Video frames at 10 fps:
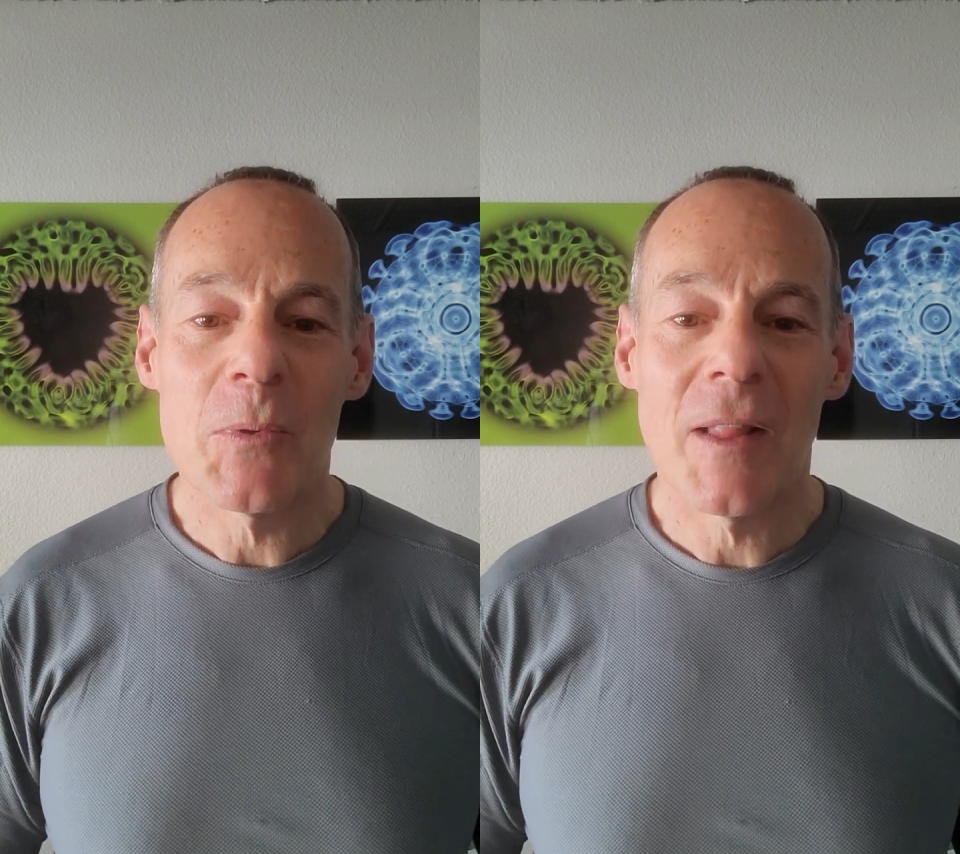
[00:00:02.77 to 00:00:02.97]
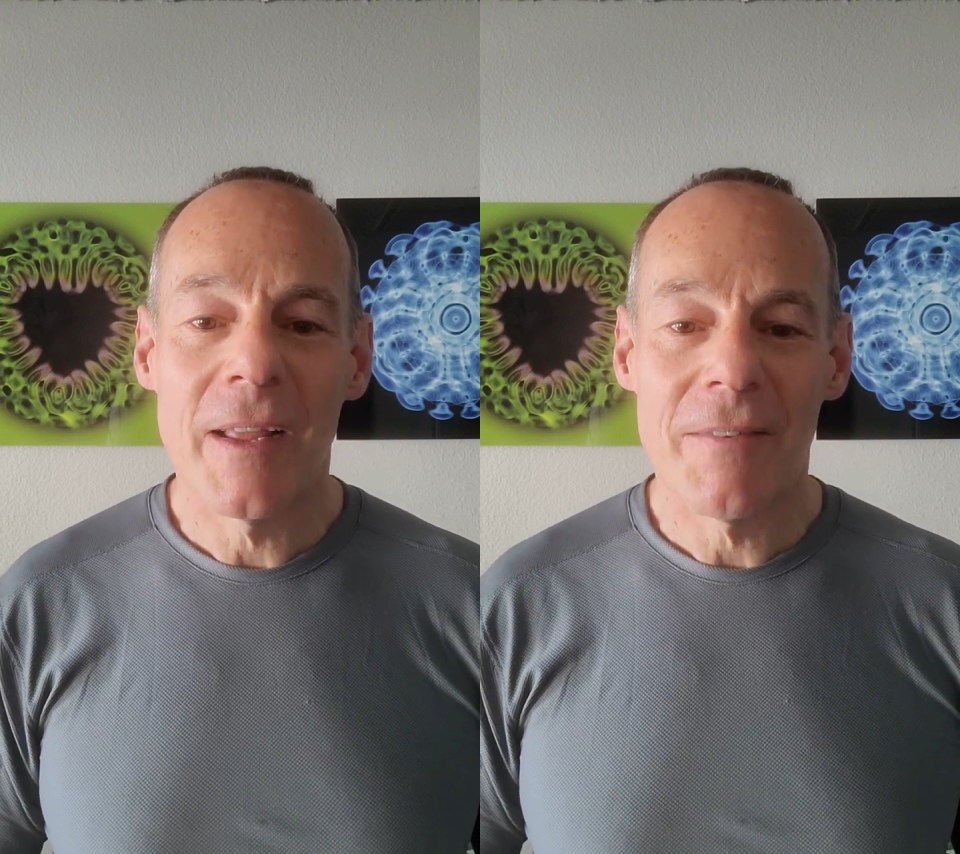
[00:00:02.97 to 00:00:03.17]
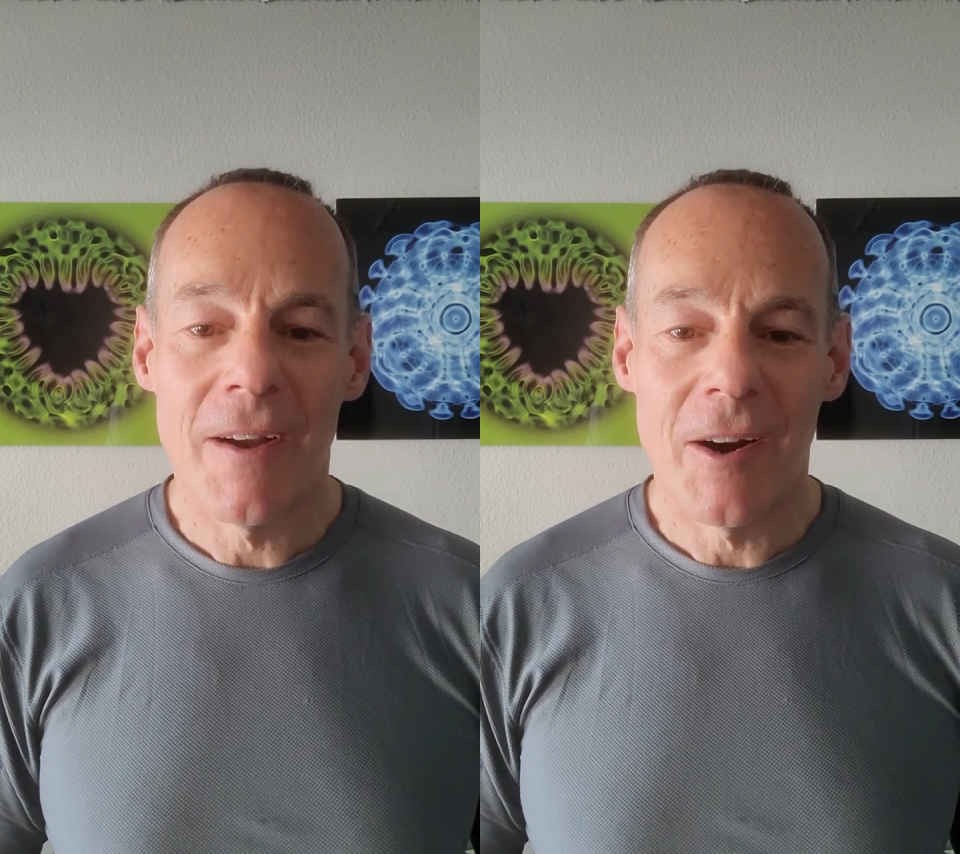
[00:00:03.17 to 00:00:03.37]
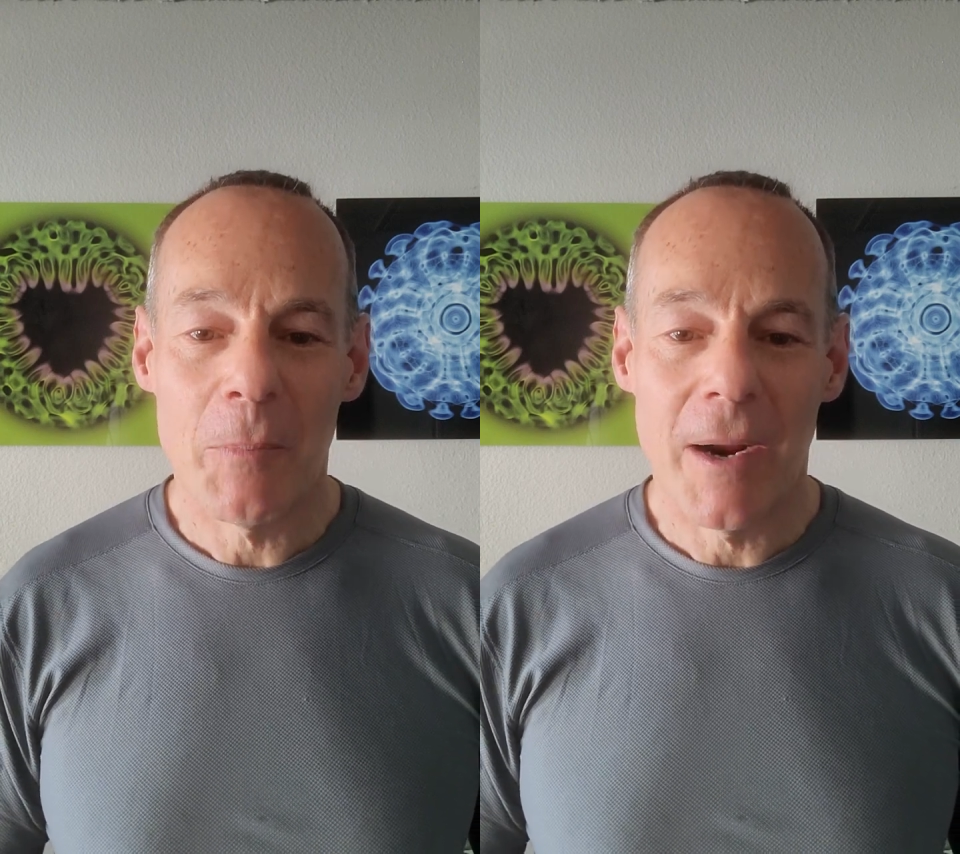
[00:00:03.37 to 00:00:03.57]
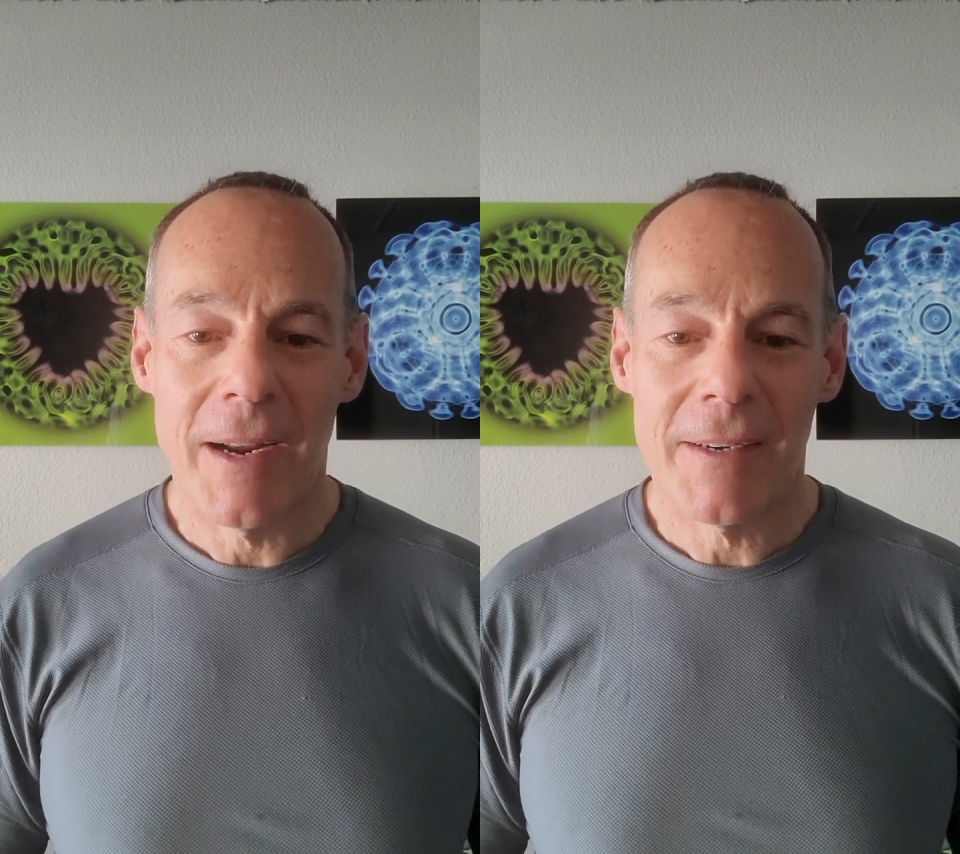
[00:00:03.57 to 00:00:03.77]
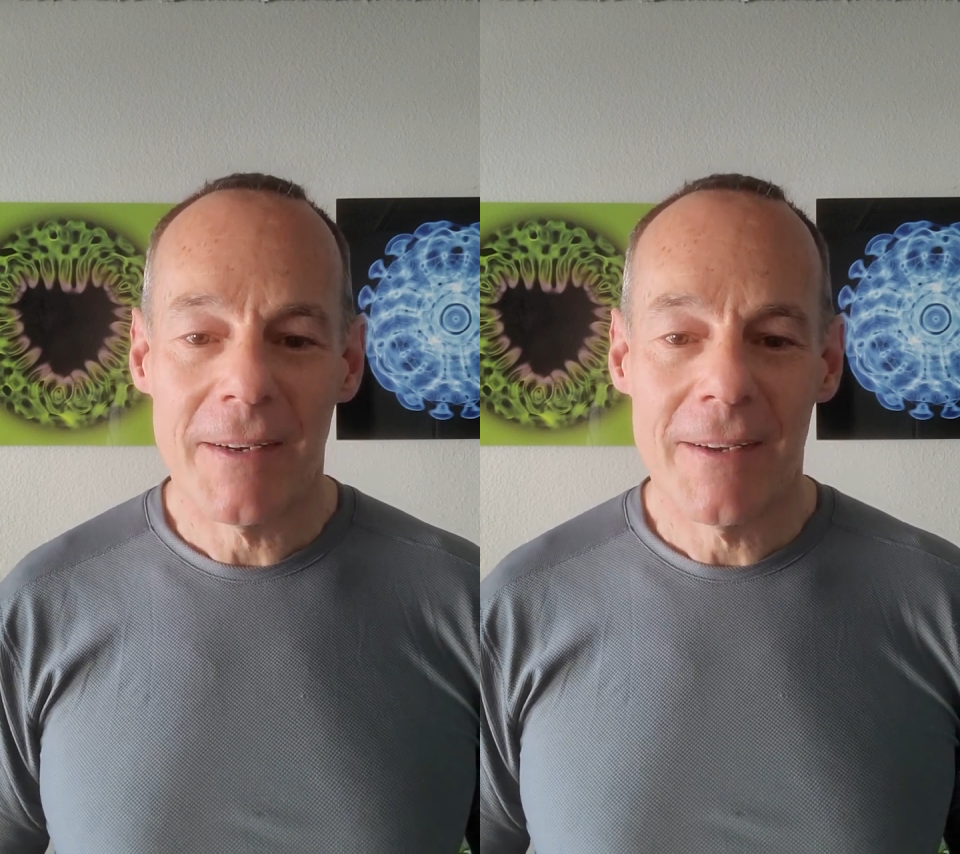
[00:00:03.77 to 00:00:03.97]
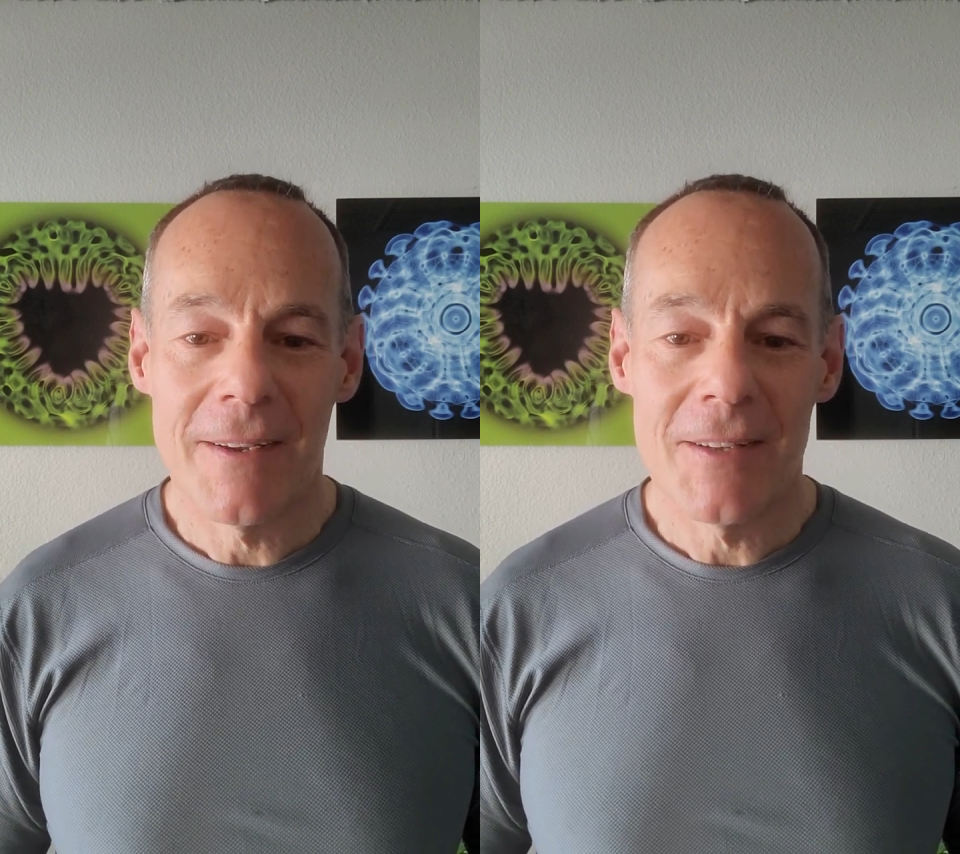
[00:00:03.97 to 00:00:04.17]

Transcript: with Life Chiropractic.